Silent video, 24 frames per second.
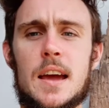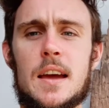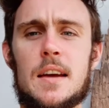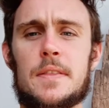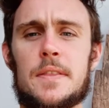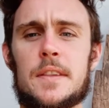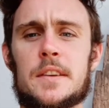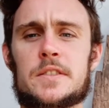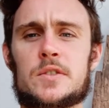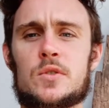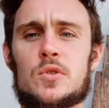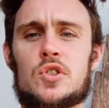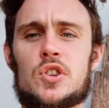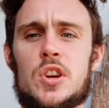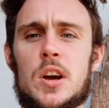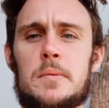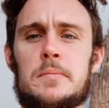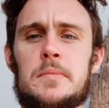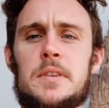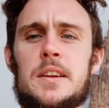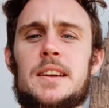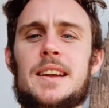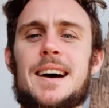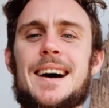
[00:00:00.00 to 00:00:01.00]
The
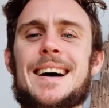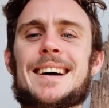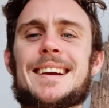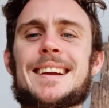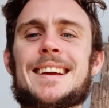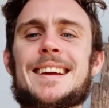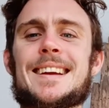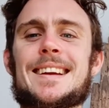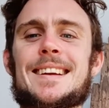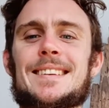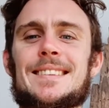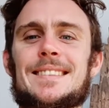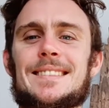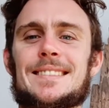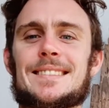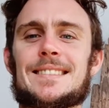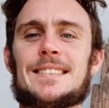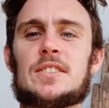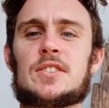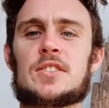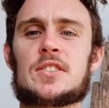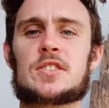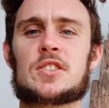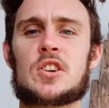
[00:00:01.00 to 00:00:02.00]
Sushamna Nadi
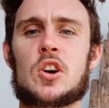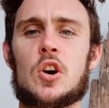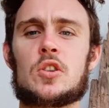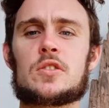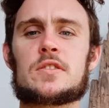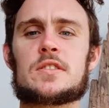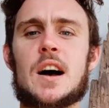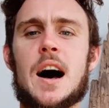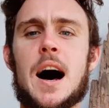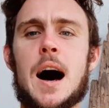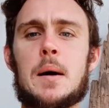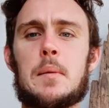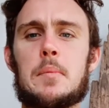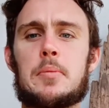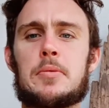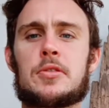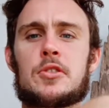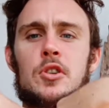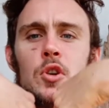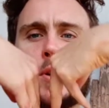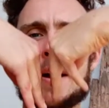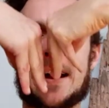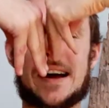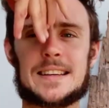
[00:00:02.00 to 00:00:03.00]
just goes up
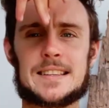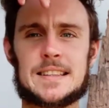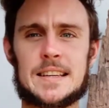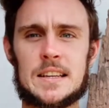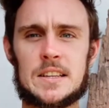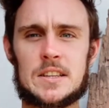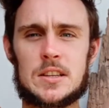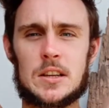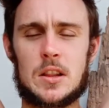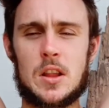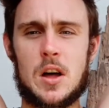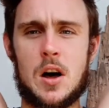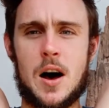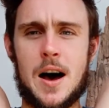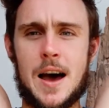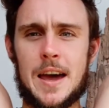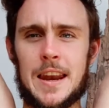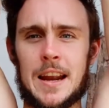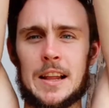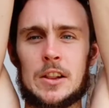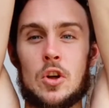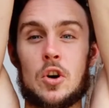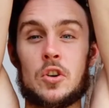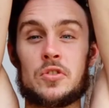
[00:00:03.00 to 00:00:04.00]
through our center line
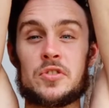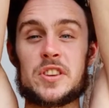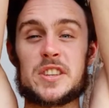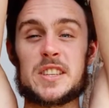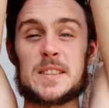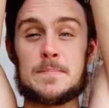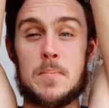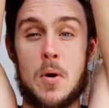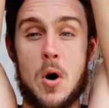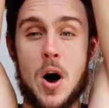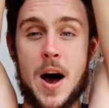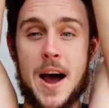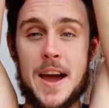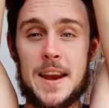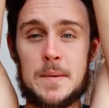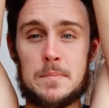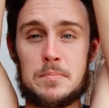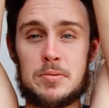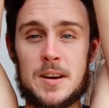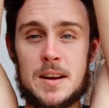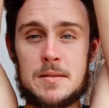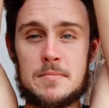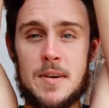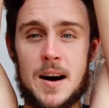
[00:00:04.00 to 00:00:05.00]
along the spine
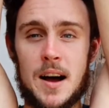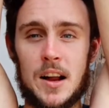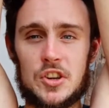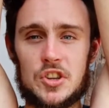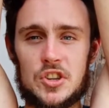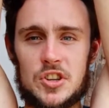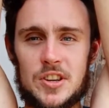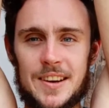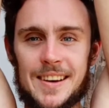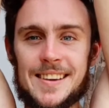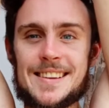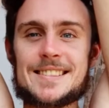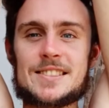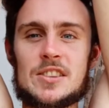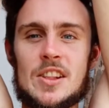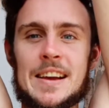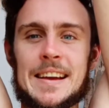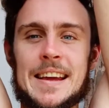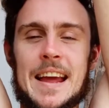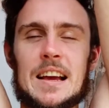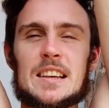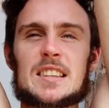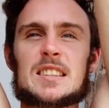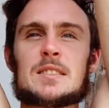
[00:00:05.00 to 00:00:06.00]
pretty much. It is
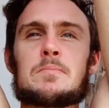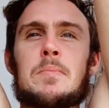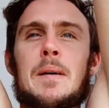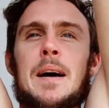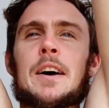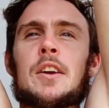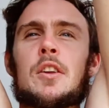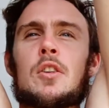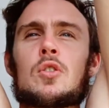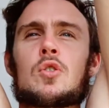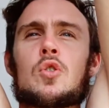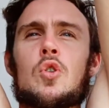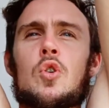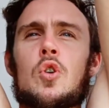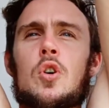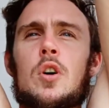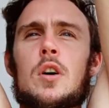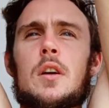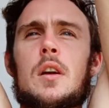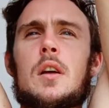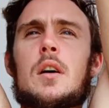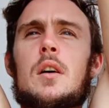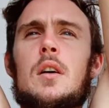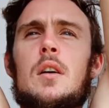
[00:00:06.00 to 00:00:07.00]
like our spinal
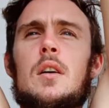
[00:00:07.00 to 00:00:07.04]
cord.